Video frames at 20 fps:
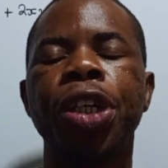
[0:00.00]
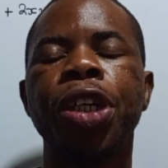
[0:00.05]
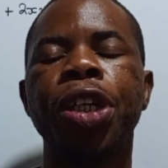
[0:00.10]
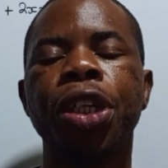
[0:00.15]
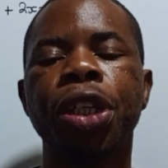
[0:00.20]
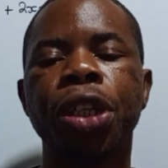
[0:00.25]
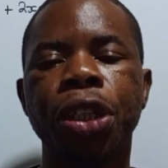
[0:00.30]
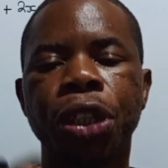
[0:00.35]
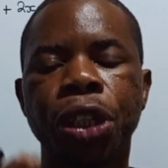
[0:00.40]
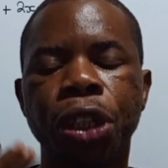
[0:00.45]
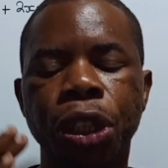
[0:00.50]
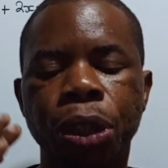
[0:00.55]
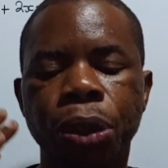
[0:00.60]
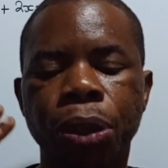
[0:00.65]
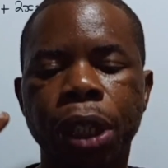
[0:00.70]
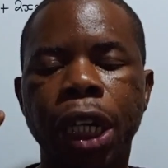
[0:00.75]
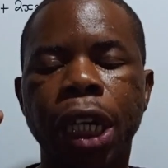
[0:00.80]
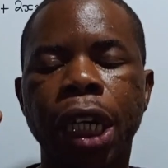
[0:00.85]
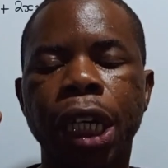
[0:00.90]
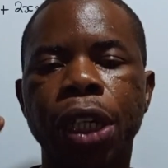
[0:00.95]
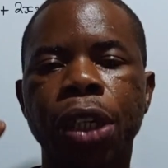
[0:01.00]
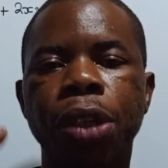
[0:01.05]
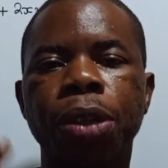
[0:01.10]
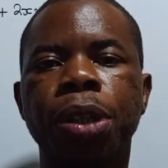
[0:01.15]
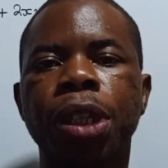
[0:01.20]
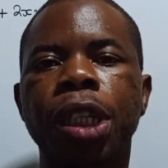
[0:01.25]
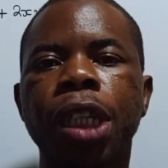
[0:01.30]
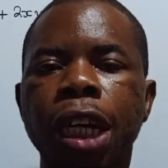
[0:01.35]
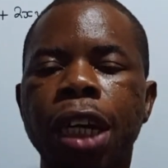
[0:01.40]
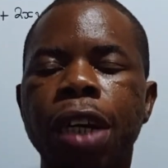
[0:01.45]
you cannot
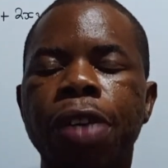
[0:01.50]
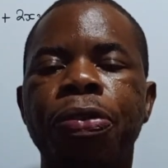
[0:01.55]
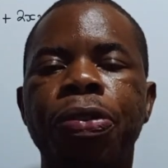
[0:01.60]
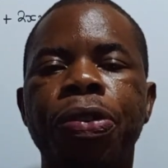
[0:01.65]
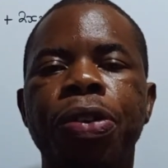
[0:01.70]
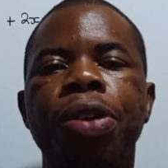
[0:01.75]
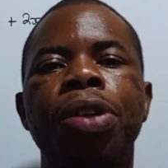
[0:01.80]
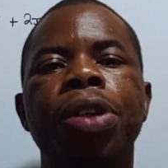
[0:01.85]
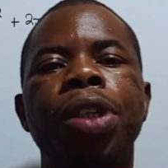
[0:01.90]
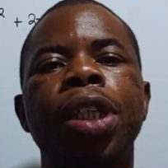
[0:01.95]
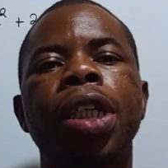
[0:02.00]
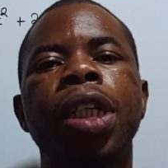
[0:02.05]
afford